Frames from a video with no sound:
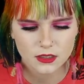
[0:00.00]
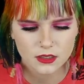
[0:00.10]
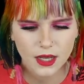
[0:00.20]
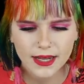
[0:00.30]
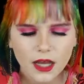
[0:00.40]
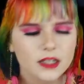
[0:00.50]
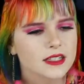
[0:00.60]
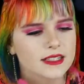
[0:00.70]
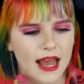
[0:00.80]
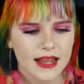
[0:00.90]
like
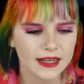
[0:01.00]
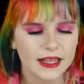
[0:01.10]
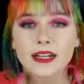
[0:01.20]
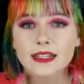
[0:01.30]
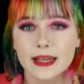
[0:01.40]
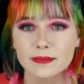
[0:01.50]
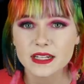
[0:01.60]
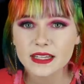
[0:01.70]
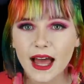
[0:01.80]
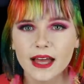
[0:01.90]
understanding and
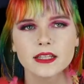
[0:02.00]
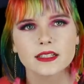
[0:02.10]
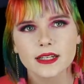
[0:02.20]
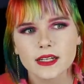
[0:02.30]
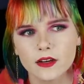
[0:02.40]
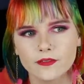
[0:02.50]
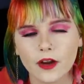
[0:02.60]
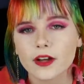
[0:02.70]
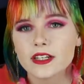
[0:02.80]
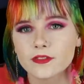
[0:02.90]
accepting that is like a
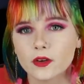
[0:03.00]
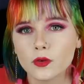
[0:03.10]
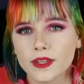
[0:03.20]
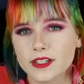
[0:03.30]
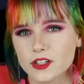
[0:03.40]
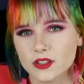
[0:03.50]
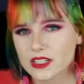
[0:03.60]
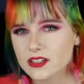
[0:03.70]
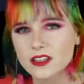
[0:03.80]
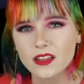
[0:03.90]
very difficult thing to do.
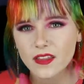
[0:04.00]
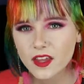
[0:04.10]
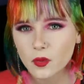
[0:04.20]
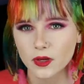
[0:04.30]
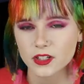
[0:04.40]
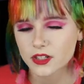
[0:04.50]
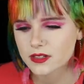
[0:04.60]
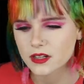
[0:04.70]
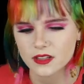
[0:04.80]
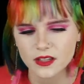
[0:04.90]
That's not something that you want to do.
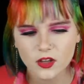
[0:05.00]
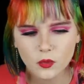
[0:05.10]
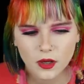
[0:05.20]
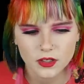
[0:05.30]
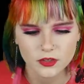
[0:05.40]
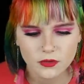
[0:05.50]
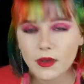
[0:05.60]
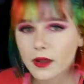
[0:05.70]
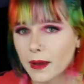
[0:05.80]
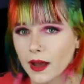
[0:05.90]
It's not something you want to
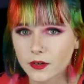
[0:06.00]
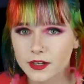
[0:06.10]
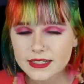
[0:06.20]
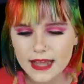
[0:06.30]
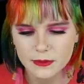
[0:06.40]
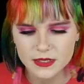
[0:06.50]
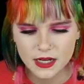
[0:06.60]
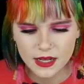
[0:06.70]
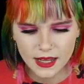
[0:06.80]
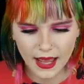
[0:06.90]
think about or accept.
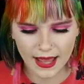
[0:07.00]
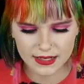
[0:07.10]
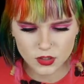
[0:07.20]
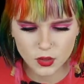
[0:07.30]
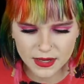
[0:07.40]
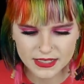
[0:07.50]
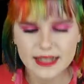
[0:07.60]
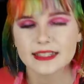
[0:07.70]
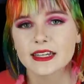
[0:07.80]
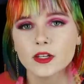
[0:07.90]
And so it makes
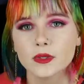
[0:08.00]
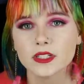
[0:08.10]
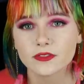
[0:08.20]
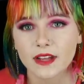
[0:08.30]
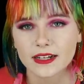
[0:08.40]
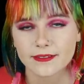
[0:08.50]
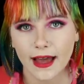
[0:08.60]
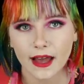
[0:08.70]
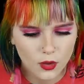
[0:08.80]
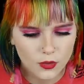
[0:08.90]
sense that you would deflect
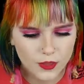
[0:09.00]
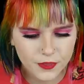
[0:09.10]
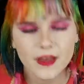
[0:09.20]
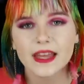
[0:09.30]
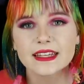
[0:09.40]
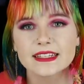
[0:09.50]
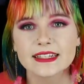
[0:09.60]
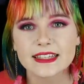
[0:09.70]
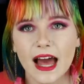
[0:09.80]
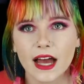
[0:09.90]
that. The thing
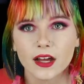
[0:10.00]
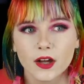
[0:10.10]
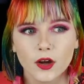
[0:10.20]
is that